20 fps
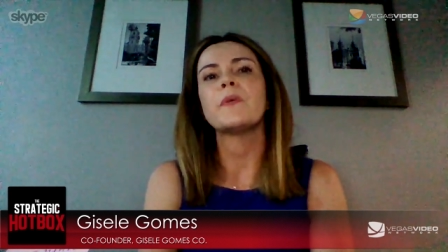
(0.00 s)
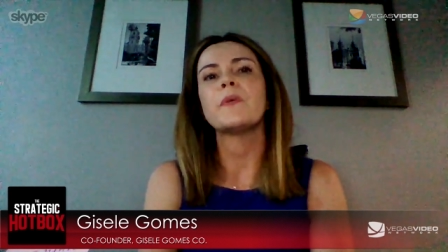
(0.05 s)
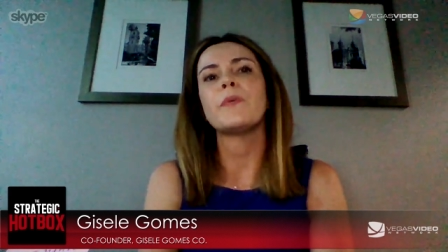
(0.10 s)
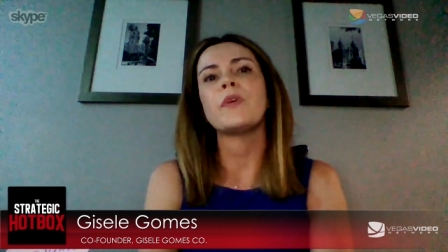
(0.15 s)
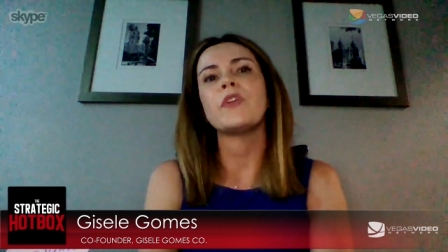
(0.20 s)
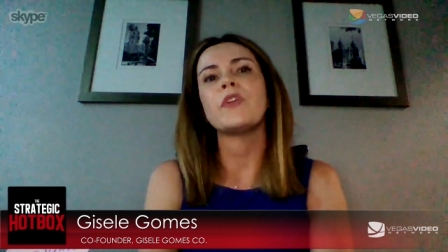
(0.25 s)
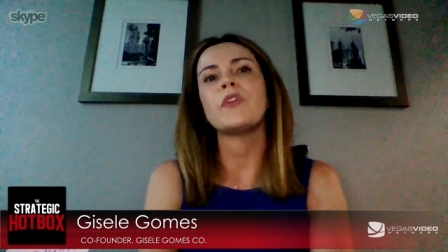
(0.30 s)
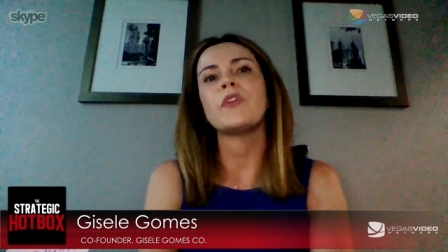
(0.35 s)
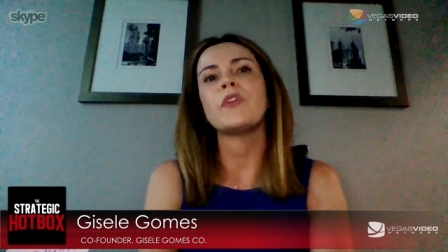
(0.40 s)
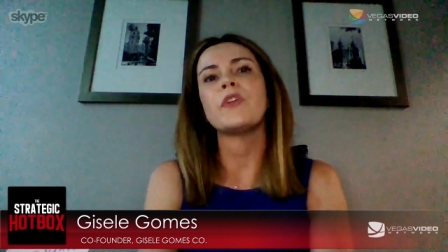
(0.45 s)

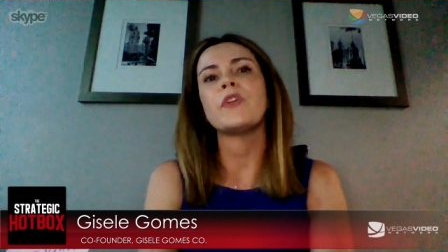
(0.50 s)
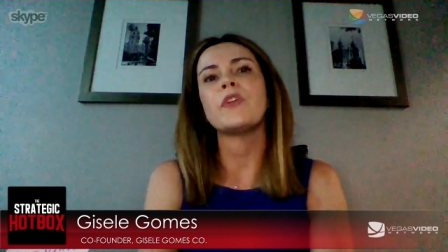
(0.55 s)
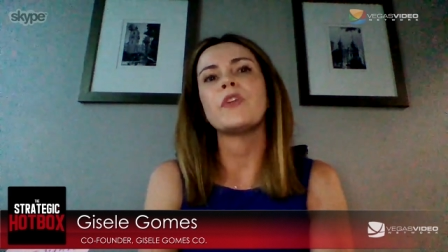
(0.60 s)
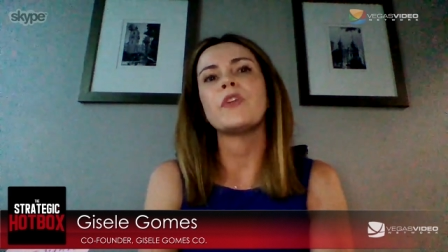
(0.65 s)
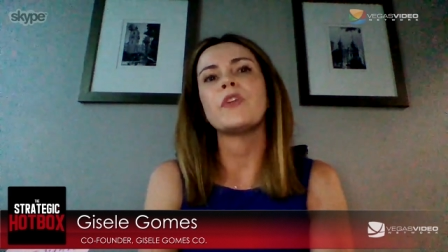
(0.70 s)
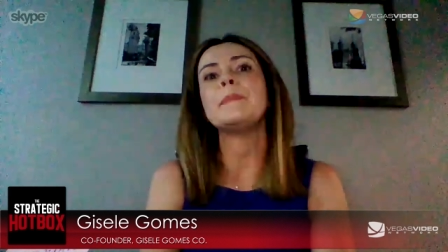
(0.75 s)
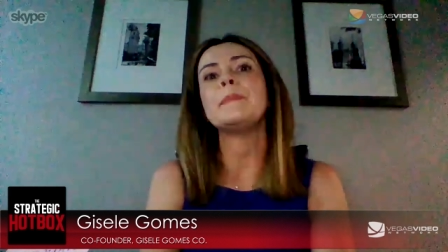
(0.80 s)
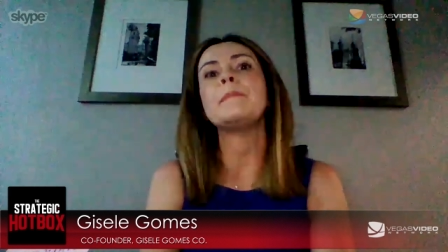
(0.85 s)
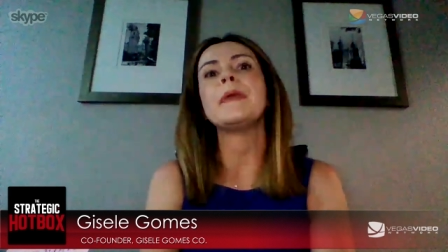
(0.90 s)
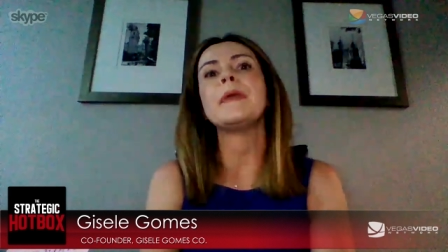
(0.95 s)
which
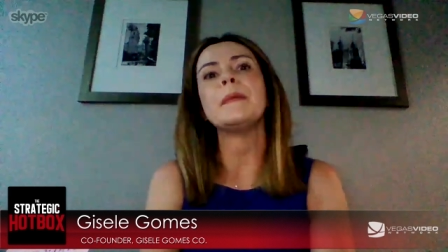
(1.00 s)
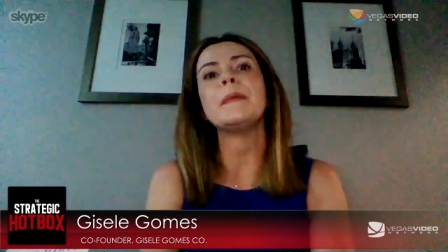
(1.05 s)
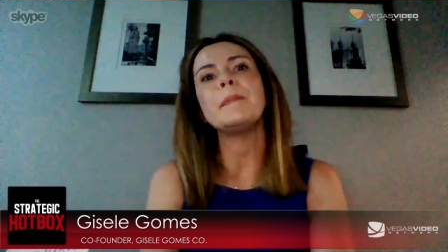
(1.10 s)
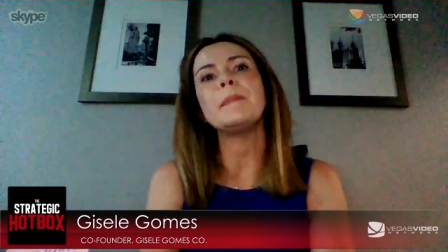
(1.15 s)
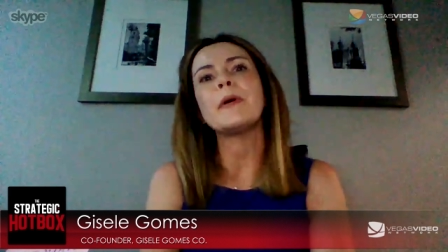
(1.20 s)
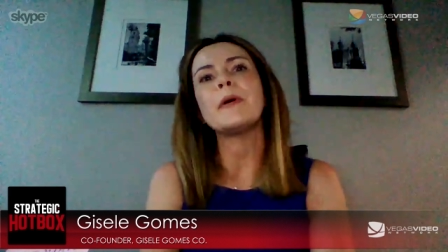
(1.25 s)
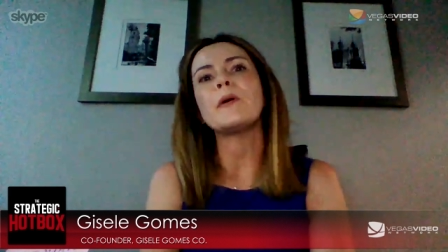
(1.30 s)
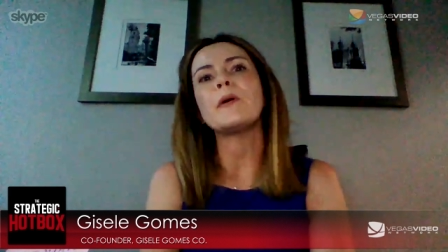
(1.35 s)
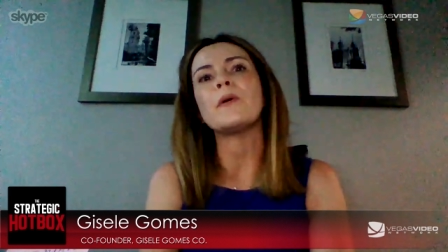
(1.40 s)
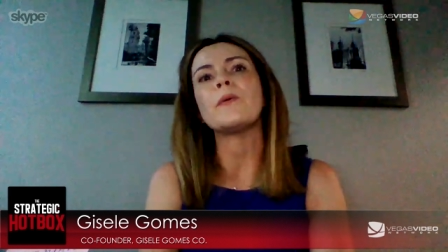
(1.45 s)
means that
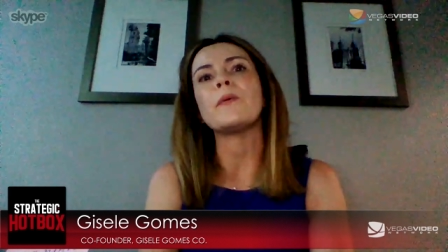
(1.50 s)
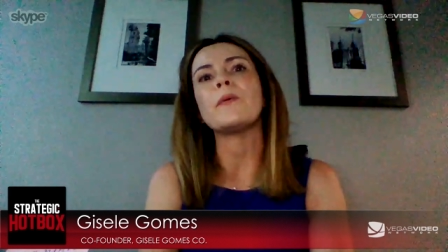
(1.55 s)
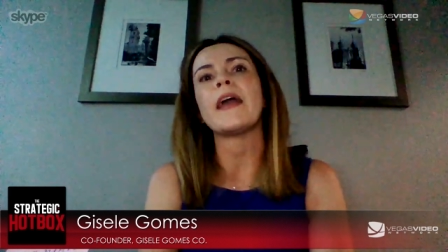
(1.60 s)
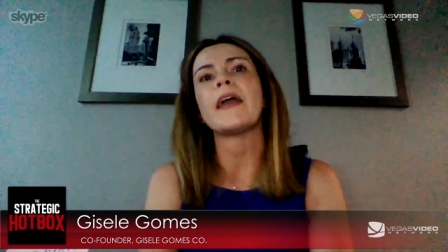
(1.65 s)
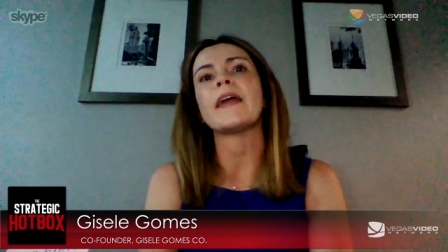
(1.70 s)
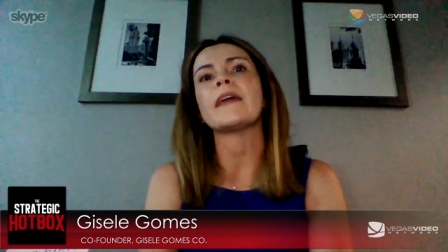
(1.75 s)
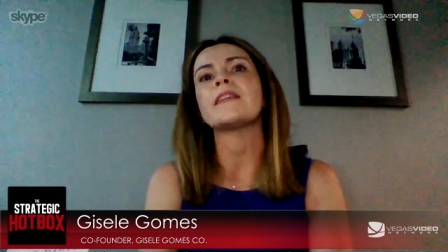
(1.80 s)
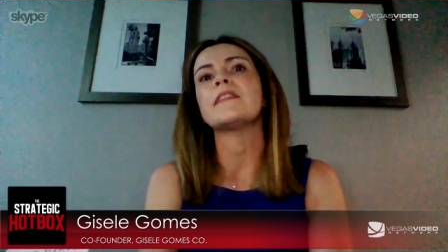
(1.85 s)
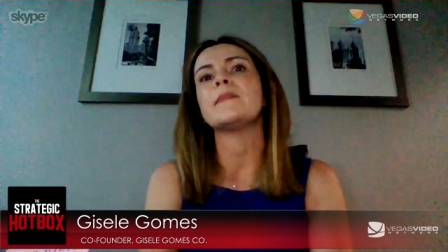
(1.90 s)
people